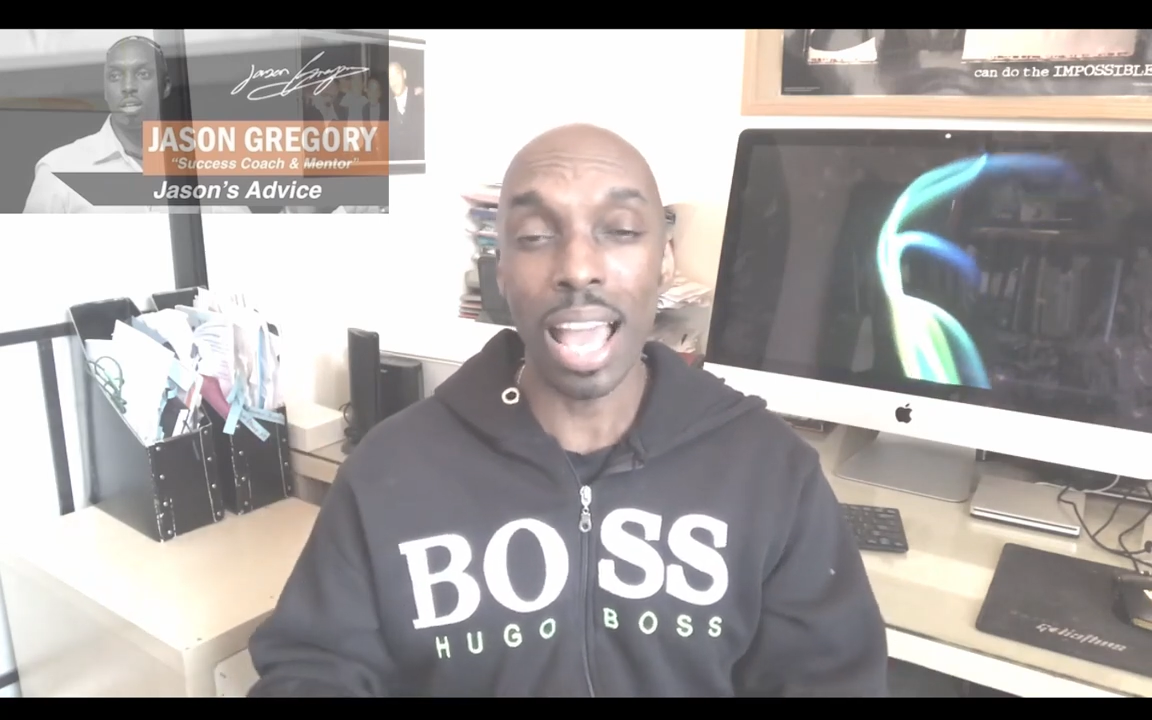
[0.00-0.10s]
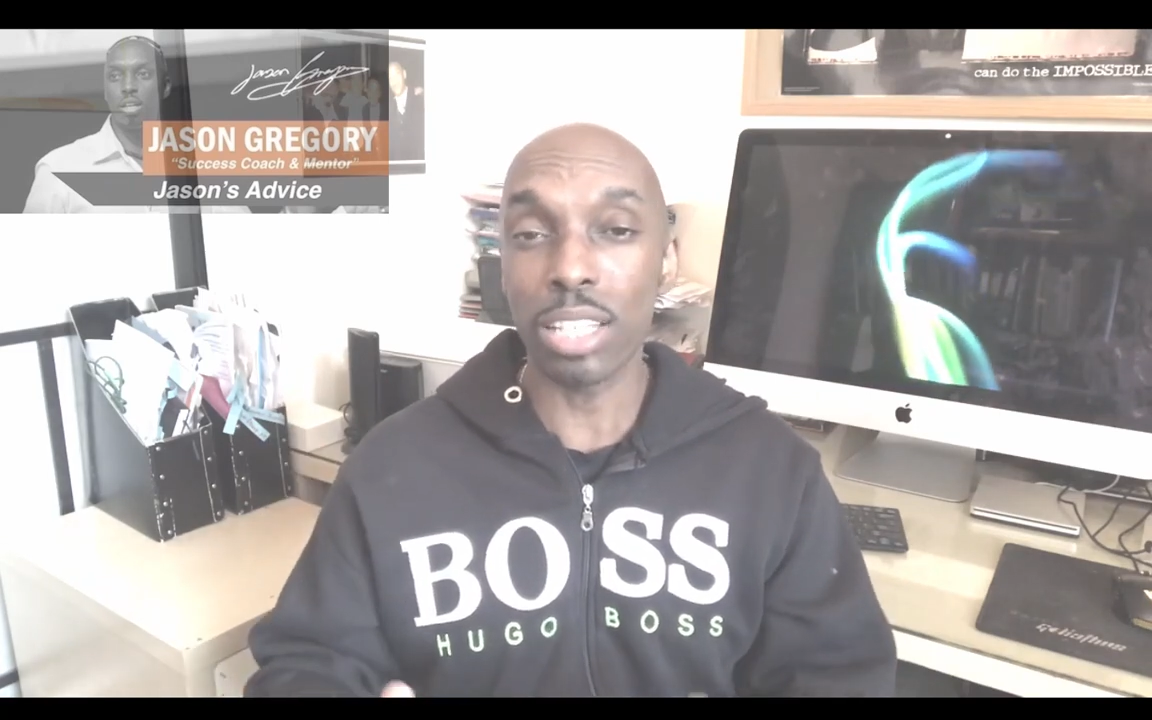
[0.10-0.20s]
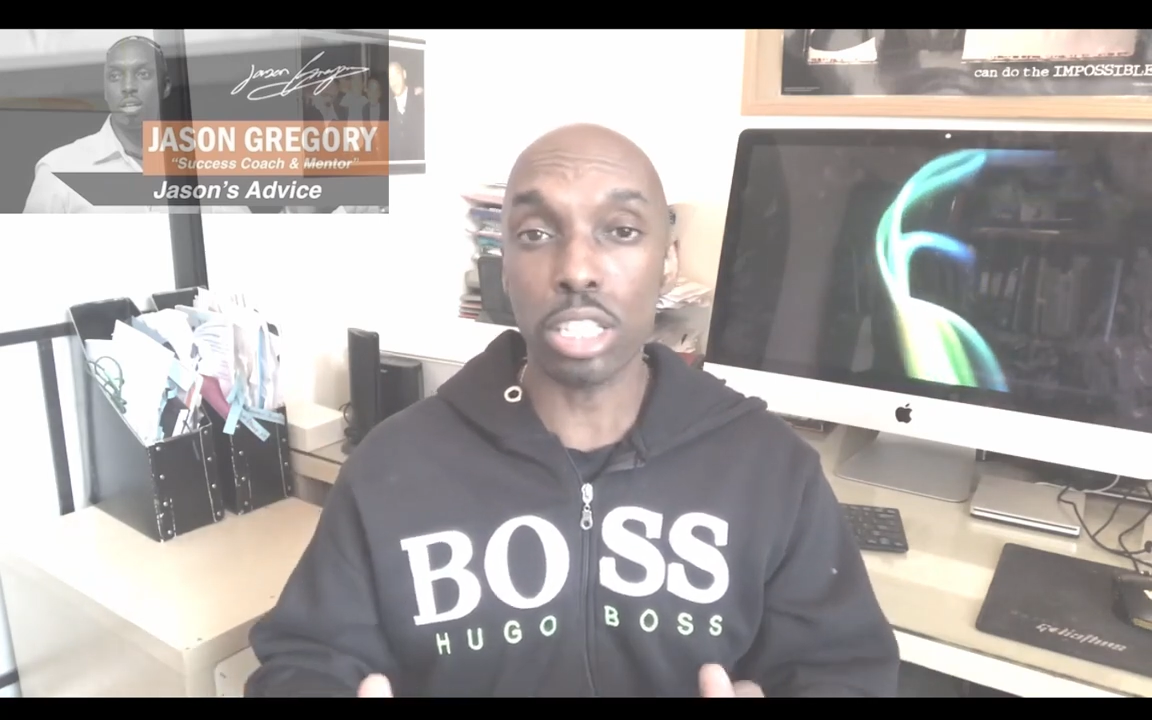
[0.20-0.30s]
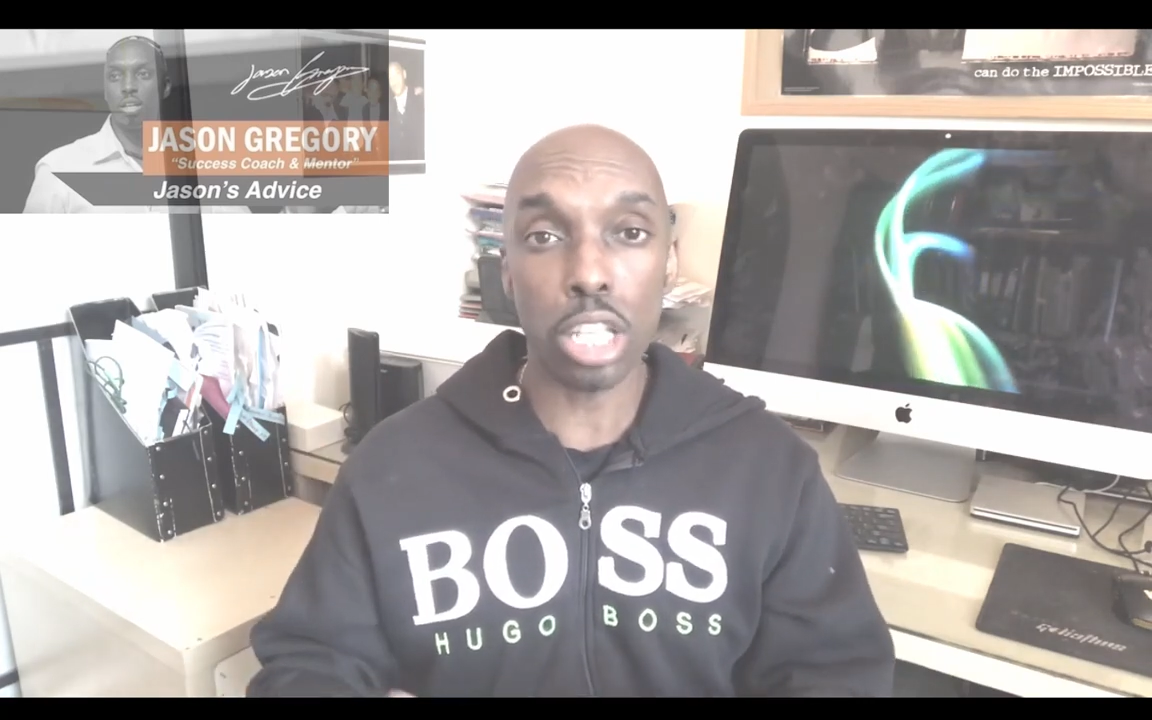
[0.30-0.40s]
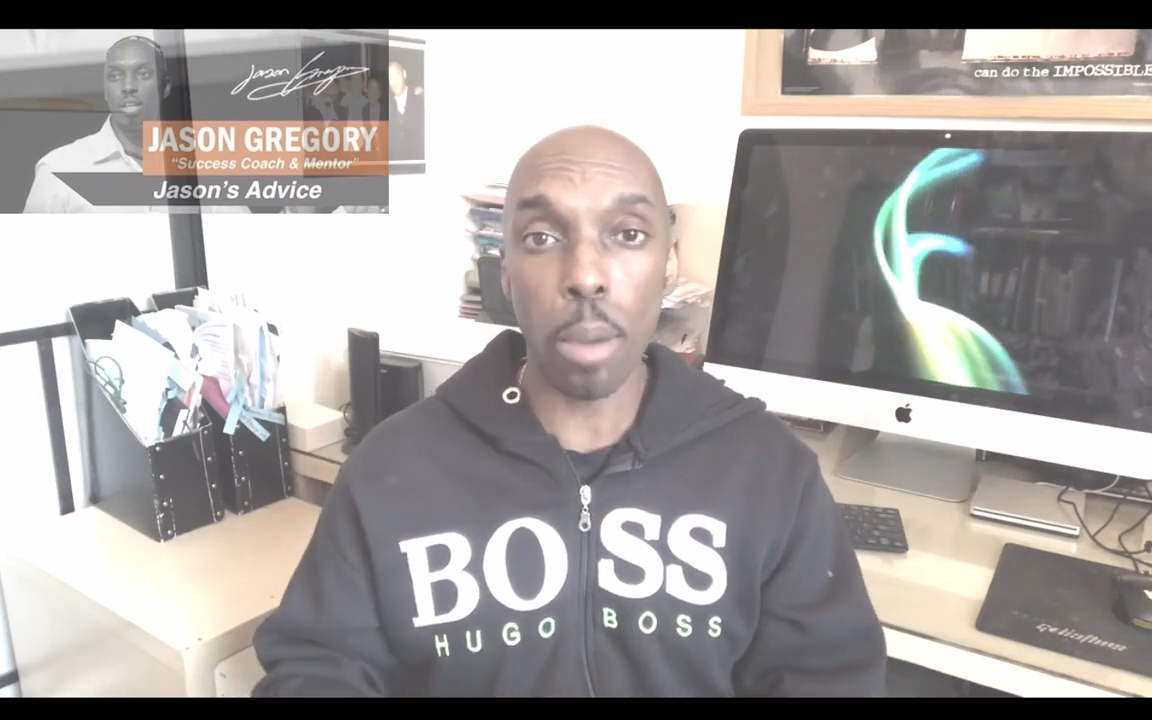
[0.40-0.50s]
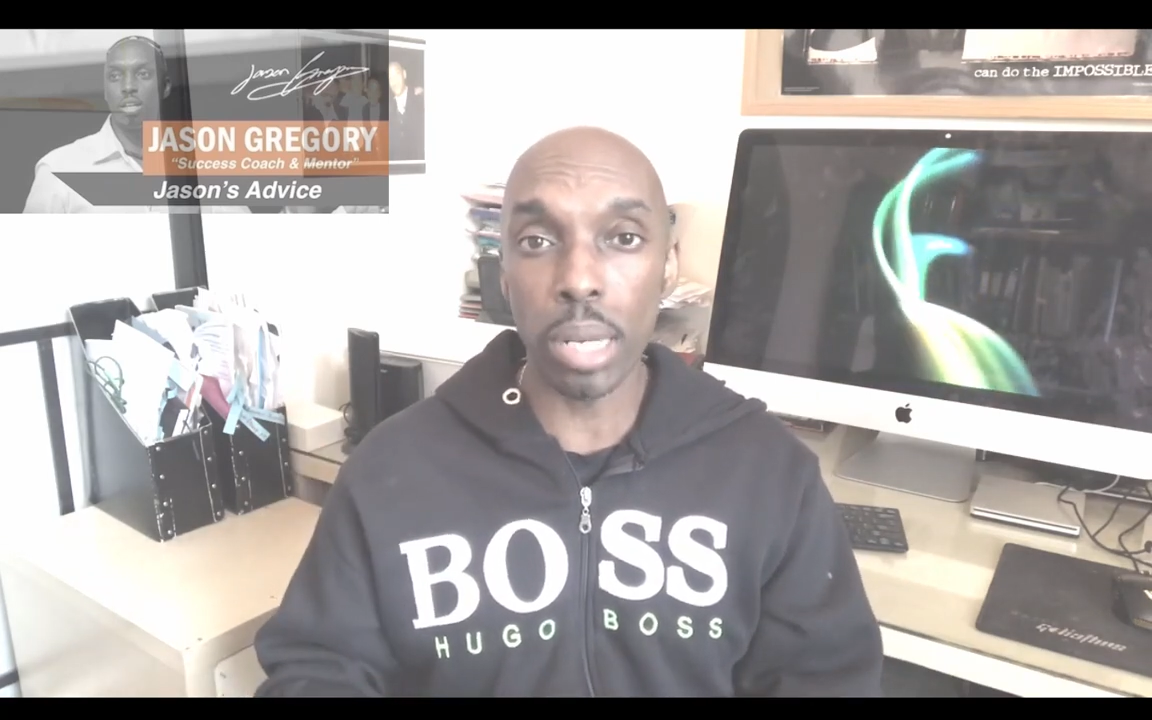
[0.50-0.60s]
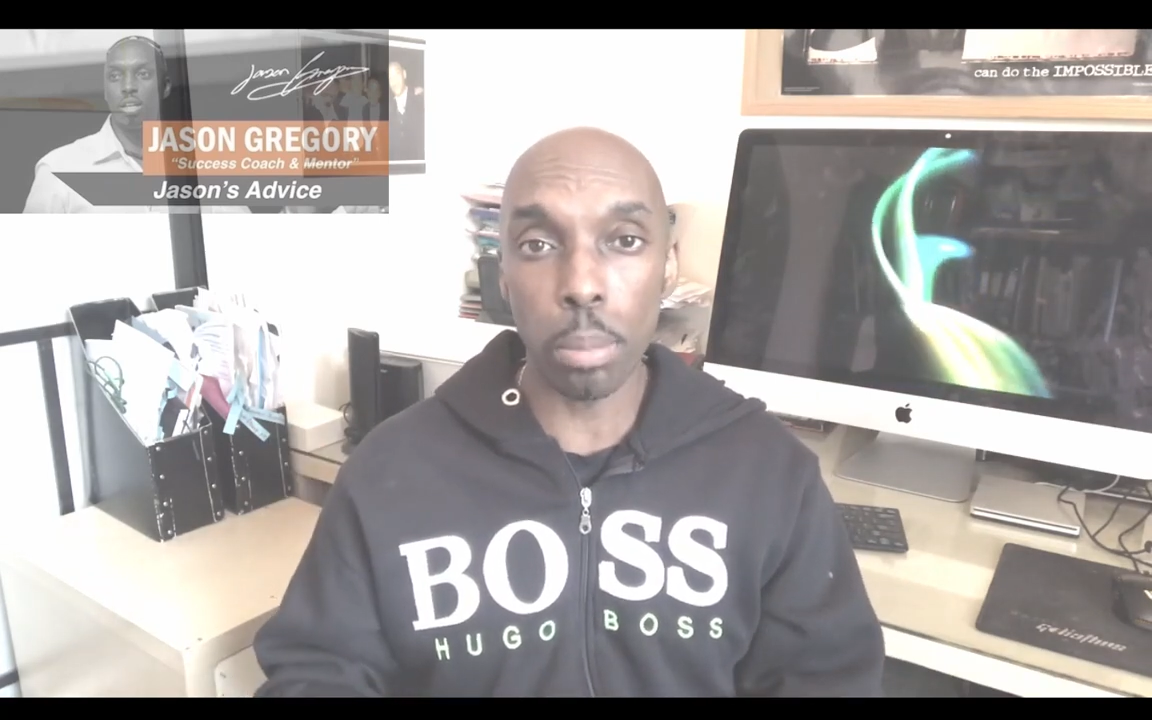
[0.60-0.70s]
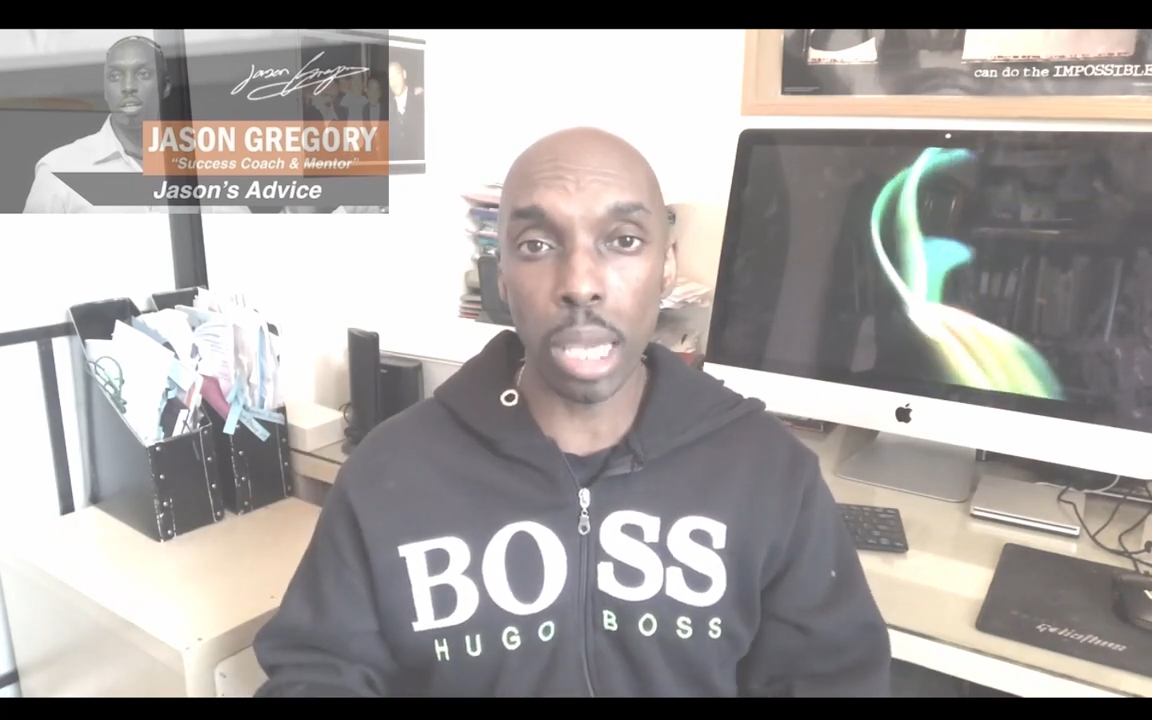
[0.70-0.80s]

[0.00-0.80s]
and so many